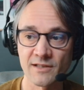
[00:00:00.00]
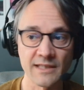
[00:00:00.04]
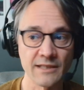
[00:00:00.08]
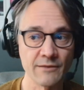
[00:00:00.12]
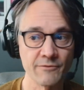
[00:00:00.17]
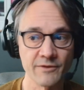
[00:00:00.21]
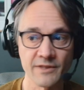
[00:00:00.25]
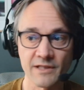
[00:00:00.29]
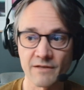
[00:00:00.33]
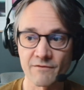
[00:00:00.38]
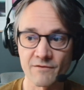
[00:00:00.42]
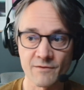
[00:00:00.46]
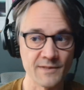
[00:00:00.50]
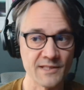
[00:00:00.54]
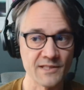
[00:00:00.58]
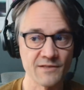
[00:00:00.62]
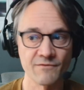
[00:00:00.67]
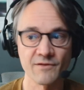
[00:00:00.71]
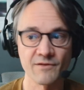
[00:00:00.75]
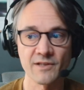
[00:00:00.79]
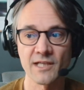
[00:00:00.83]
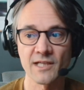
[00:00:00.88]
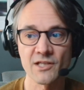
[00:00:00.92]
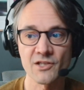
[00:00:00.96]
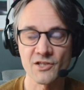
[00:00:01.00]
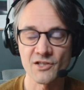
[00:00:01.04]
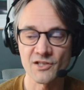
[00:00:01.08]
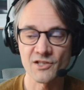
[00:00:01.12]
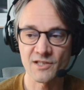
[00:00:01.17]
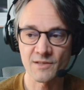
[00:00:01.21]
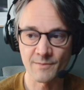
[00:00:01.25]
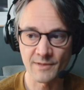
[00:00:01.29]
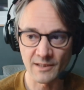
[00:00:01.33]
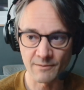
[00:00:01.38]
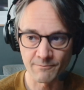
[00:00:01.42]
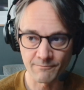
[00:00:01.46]
They would have specifications
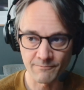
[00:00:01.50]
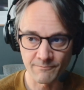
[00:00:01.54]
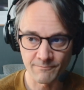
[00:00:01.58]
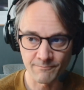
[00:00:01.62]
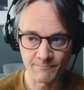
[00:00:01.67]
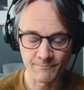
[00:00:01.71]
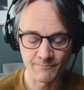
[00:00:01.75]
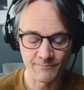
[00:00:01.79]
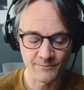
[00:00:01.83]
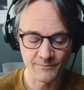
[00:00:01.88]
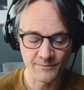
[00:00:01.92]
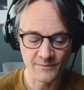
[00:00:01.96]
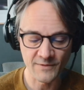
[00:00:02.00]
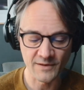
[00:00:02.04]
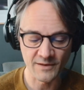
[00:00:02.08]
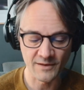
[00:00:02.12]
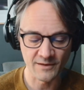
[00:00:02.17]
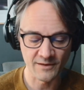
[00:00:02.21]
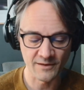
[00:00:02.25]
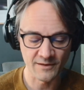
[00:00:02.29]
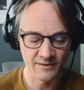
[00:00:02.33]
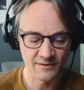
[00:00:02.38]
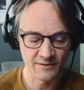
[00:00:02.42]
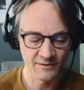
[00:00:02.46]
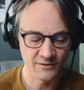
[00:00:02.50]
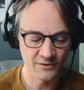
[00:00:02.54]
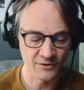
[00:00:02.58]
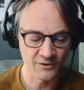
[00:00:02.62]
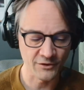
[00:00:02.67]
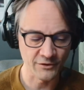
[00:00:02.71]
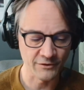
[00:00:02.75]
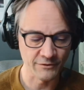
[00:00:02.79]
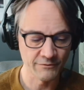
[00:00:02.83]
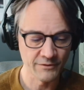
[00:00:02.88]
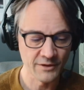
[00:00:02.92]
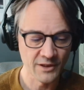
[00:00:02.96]
about the
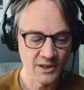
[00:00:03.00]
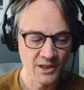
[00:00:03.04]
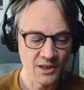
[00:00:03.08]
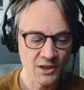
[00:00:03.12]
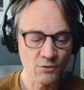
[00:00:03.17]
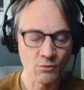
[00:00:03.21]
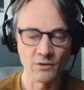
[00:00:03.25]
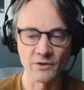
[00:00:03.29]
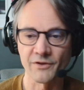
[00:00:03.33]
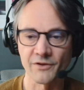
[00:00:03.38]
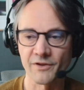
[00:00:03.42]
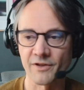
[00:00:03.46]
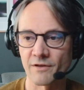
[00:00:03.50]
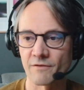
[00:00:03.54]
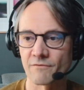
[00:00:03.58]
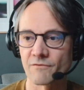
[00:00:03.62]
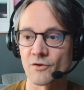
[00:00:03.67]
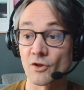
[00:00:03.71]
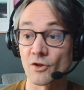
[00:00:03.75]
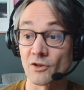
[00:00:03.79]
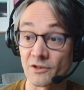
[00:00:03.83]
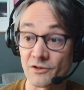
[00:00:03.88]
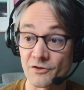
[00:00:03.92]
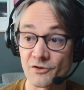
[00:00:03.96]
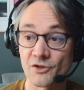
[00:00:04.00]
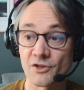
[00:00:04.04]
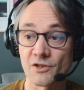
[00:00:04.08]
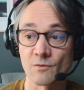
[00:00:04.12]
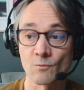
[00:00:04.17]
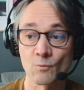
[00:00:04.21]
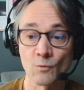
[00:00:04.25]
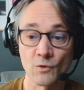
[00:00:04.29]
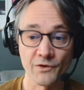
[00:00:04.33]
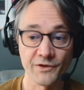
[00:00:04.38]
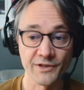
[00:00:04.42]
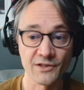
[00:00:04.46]
quality of knowledge
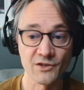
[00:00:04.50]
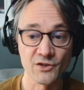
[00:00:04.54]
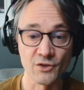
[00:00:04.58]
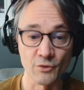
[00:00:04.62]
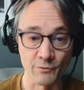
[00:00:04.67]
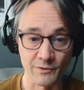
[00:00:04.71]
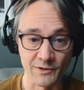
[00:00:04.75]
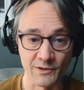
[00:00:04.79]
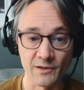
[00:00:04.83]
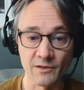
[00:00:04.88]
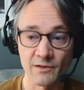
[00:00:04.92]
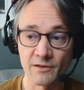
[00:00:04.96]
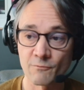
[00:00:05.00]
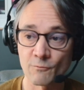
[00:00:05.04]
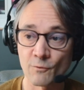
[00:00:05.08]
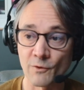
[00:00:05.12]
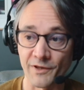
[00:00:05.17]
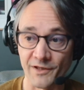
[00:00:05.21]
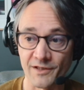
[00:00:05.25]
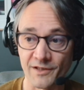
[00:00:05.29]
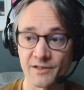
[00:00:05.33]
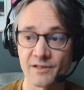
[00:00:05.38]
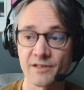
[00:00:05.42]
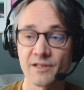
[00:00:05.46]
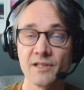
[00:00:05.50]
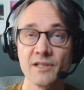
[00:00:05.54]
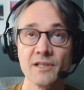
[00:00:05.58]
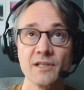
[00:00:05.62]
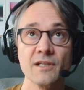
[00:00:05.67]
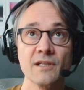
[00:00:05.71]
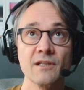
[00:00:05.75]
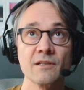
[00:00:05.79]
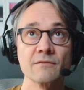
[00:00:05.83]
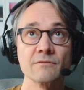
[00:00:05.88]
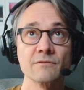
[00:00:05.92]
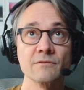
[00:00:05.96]
and what they're doing with it,
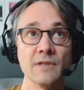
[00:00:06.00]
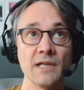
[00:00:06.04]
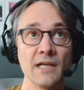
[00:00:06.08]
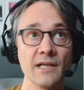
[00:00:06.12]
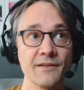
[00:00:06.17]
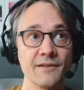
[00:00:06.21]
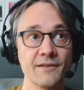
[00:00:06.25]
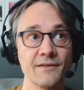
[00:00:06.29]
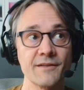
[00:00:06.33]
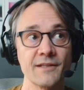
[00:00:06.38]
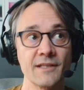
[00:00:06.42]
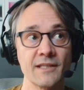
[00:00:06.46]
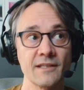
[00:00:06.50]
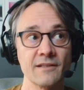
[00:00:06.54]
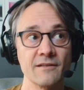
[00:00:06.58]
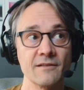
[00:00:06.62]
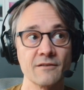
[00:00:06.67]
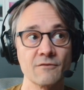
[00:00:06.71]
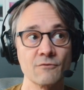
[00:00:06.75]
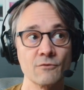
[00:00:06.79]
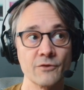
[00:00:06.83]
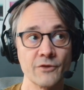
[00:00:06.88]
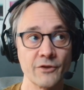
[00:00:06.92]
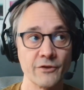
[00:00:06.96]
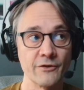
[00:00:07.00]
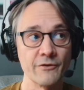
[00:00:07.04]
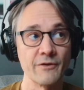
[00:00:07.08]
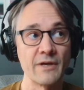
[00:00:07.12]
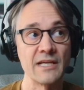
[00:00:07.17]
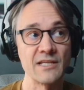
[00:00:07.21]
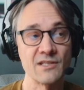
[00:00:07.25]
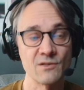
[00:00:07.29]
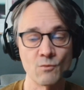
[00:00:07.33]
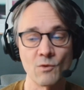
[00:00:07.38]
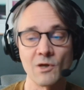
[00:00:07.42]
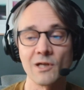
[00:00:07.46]
rather than
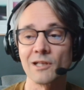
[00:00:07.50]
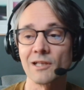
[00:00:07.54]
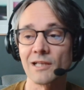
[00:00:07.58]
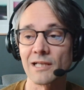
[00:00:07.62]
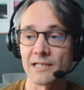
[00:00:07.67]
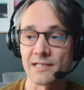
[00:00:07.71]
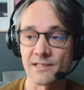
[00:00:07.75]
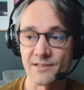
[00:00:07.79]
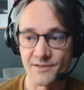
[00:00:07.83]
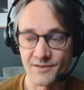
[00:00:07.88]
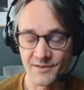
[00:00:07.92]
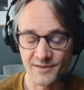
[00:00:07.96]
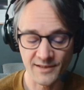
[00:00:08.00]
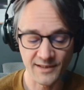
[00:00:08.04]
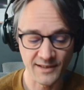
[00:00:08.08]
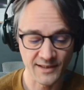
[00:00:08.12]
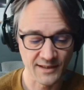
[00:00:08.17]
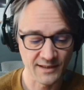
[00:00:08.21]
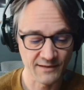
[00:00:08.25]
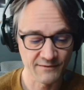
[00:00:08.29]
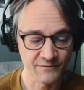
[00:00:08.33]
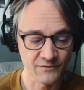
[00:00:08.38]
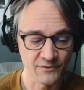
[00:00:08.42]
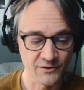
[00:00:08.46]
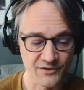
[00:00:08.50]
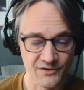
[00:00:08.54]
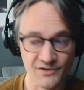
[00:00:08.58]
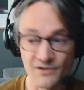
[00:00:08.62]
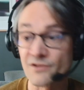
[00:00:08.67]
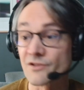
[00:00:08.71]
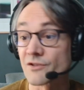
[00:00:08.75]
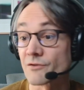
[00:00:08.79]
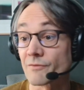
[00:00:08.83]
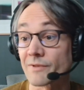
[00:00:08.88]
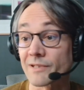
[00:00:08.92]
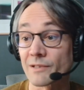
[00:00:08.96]
as well as for
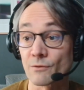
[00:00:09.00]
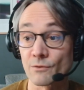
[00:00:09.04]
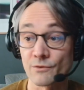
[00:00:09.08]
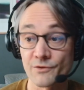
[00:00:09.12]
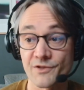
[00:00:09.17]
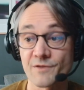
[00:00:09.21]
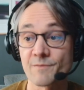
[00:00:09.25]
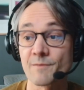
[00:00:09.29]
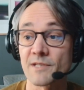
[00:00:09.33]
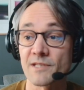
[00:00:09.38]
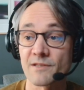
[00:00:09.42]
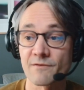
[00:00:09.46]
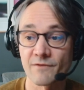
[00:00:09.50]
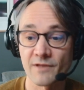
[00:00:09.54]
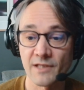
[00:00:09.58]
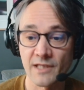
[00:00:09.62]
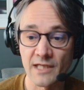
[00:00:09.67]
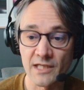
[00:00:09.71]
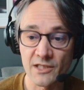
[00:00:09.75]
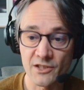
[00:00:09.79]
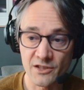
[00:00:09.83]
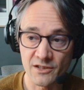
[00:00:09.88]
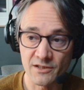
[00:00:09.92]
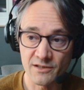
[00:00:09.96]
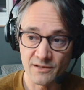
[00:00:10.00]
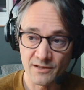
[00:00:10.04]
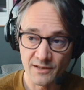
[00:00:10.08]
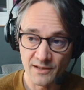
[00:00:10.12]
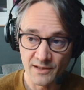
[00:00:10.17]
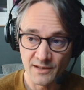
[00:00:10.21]
instance a record specification.